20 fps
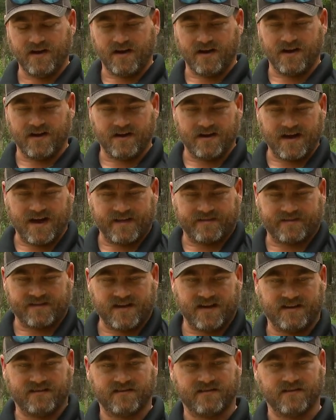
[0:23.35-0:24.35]
I
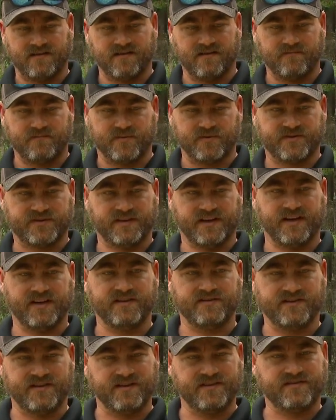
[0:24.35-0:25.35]
think the
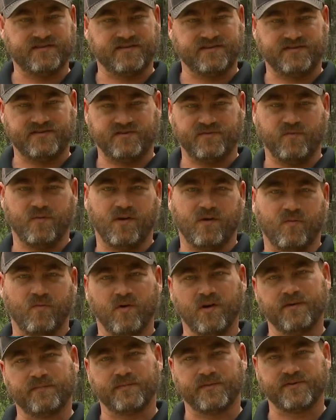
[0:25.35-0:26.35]
percentage is you want
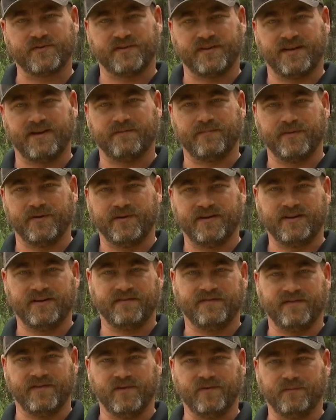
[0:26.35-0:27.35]
1% put
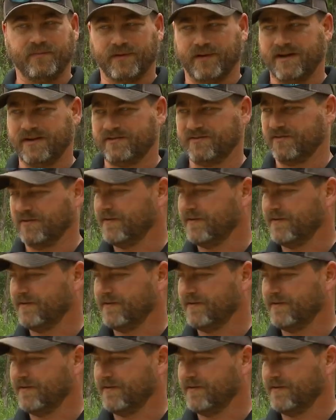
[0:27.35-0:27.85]
into food plots.